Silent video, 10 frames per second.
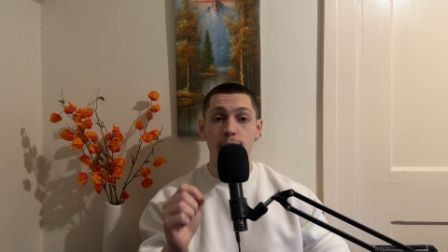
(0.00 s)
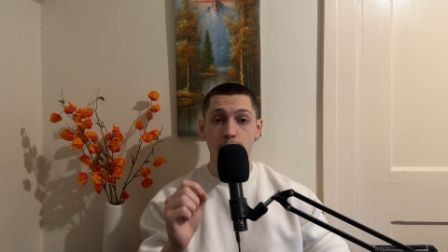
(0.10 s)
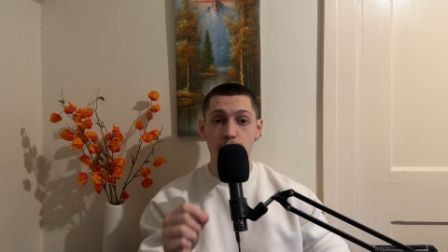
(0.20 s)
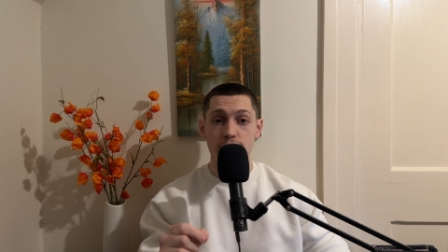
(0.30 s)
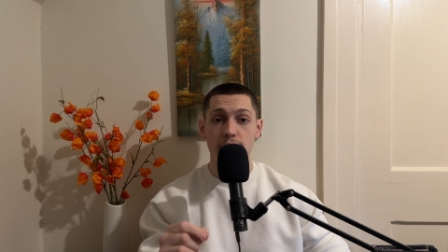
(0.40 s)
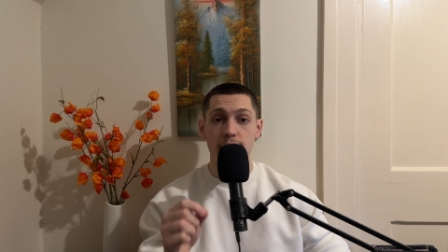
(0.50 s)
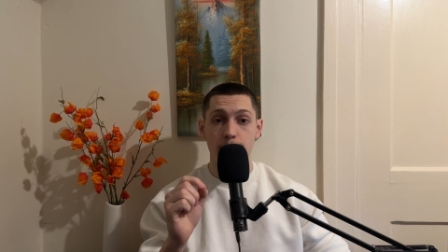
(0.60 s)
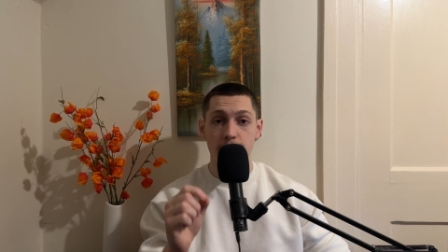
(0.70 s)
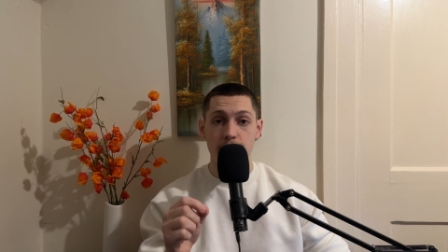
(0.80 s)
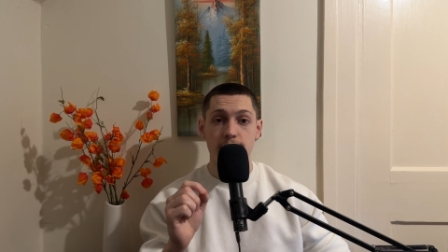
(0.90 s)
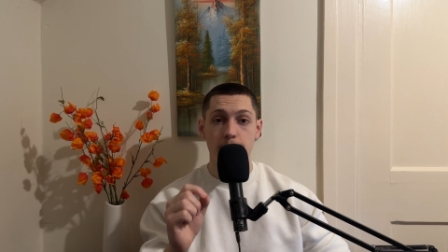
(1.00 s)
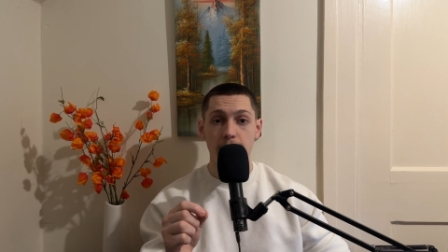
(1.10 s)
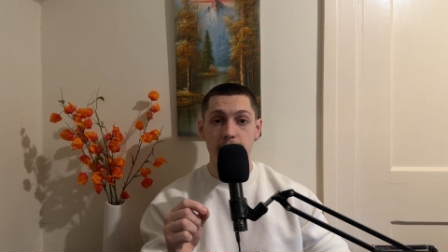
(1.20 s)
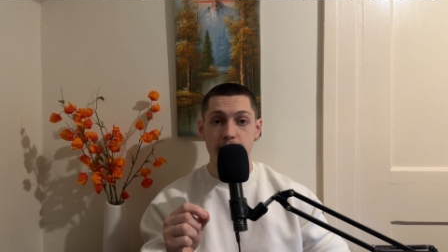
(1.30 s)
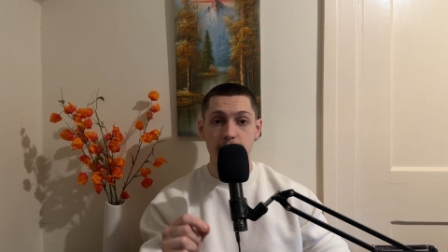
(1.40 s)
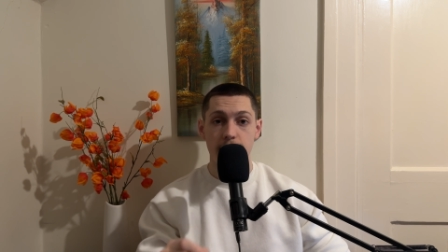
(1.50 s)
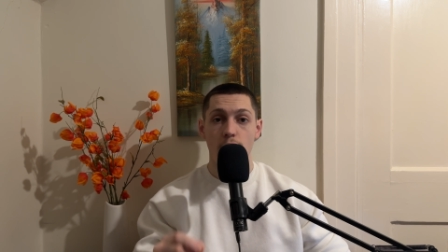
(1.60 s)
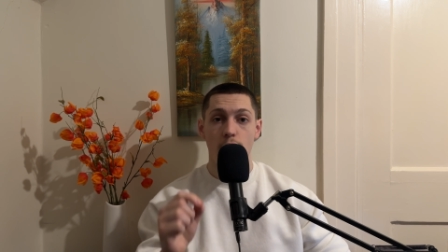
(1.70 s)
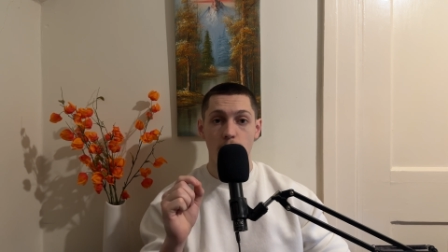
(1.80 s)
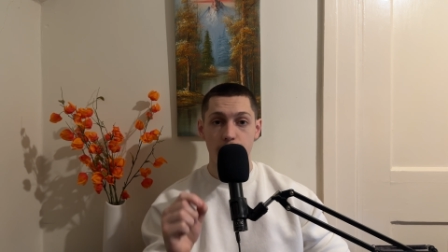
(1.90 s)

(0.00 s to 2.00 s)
the Crusader Principality of